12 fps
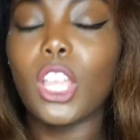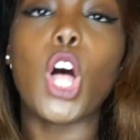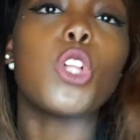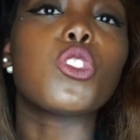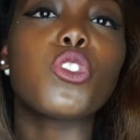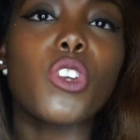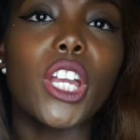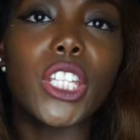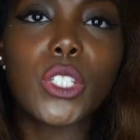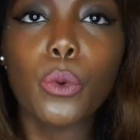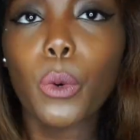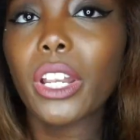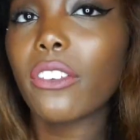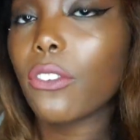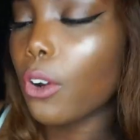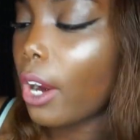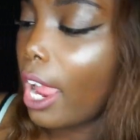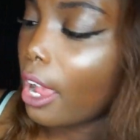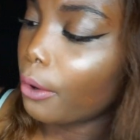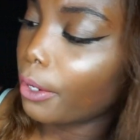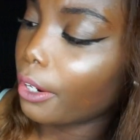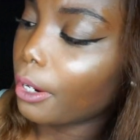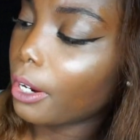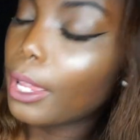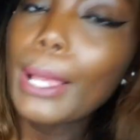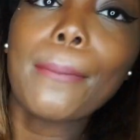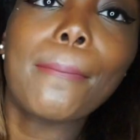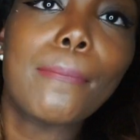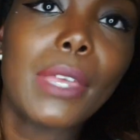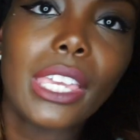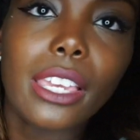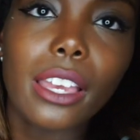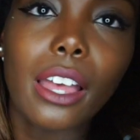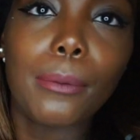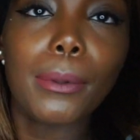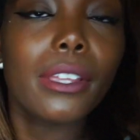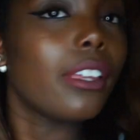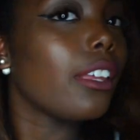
Ultra 24 hour makeup.